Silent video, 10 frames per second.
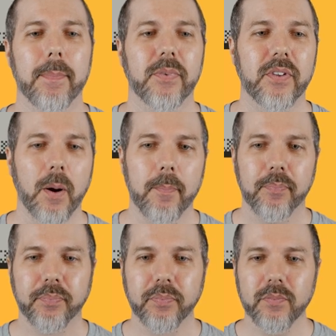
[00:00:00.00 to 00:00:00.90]
So,
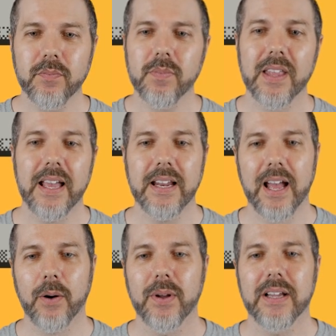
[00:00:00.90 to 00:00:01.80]

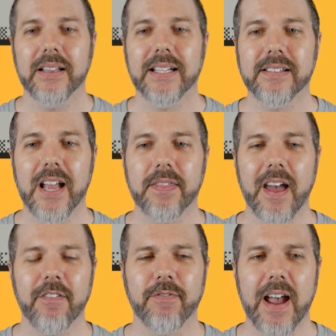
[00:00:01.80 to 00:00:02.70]
anyhow, let's get
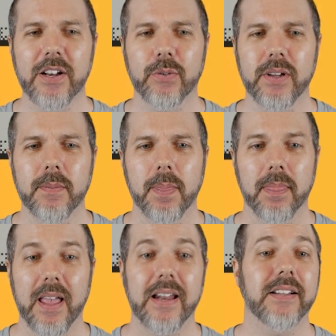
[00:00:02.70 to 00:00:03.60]
that factory
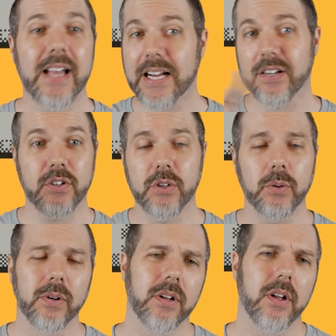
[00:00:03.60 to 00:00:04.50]
and attach it
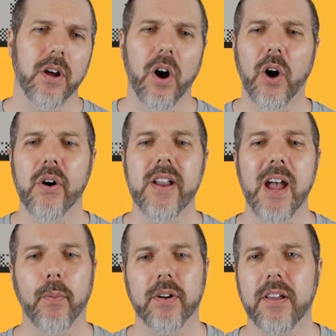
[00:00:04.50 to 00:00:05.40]
to our
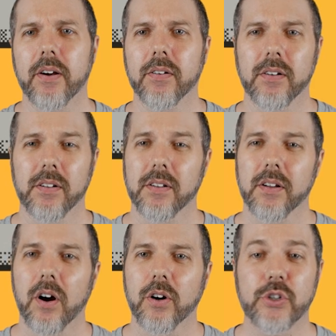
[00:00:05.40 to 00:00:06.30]
network here,
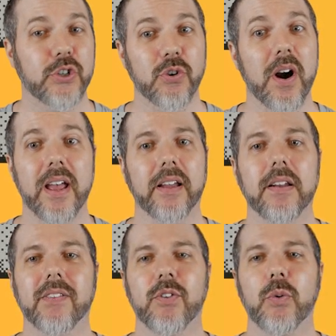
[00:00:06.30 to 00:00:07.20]
our strand,
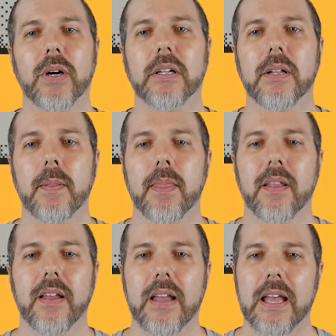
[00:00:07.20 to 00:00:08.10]
if you will.
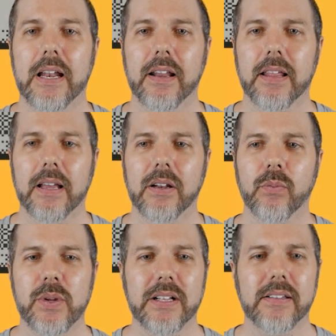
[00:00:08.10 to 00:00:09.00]
And then
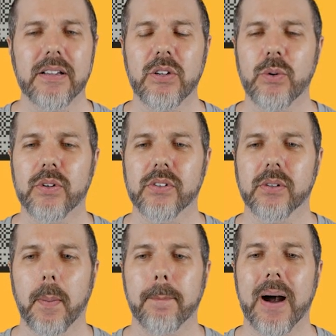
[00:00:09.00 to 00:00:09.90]
we continue
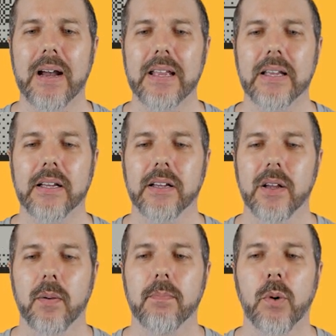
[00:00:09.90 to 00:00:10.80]
just buying
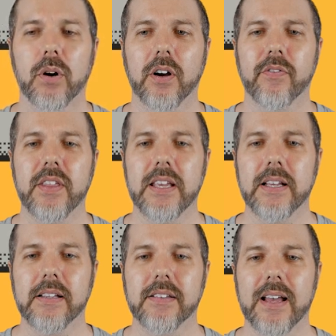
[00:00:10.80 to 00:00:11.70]
more of
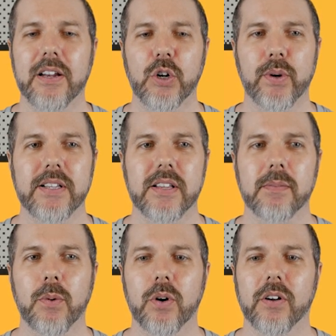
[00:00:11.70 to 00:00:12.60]
these and increasing
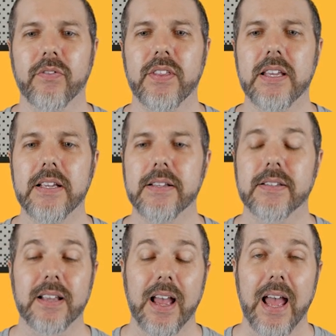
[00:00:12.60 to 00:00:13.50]
more of
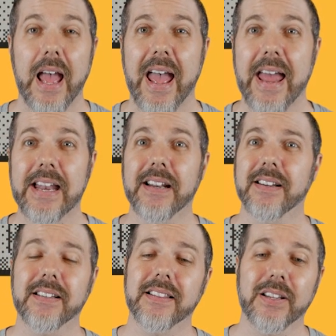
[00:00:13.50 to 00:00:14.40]
these,
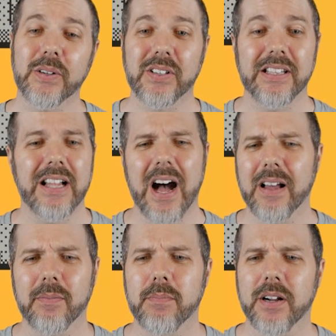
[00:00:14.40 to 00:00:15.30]
and there's
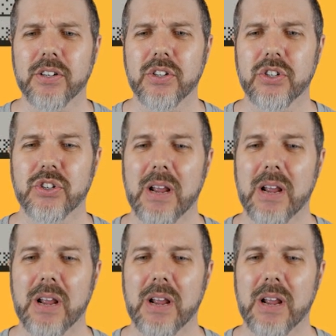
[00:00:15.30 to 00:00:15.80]
not much.